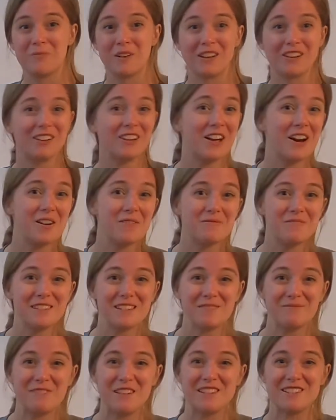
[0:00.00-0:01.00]
clubs
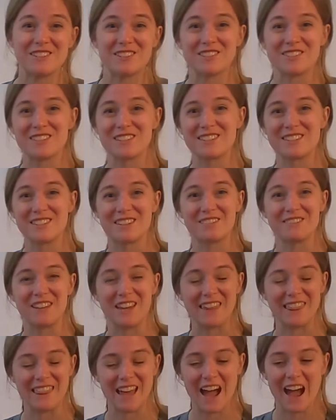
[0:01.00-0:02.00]
and bistros and stuff
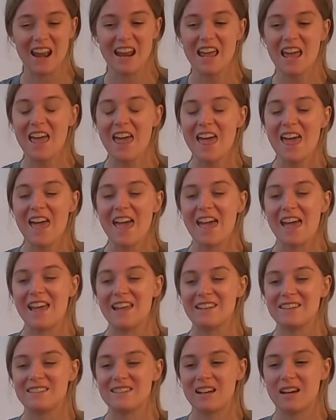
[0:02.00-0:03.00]
like that.
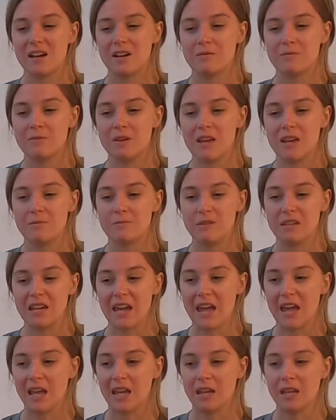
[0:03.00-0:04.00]
And it
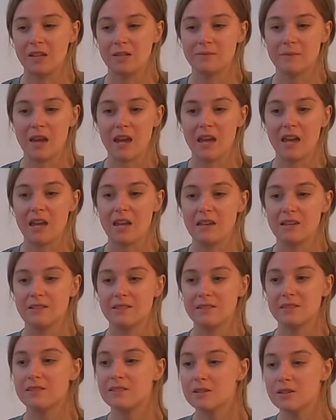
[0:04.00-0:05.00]
became a
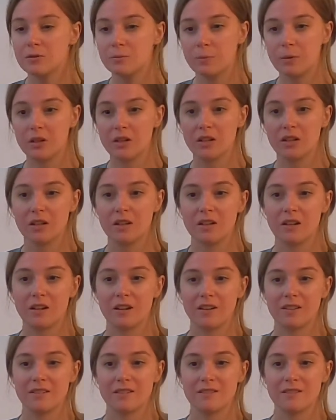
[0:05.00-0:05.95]
super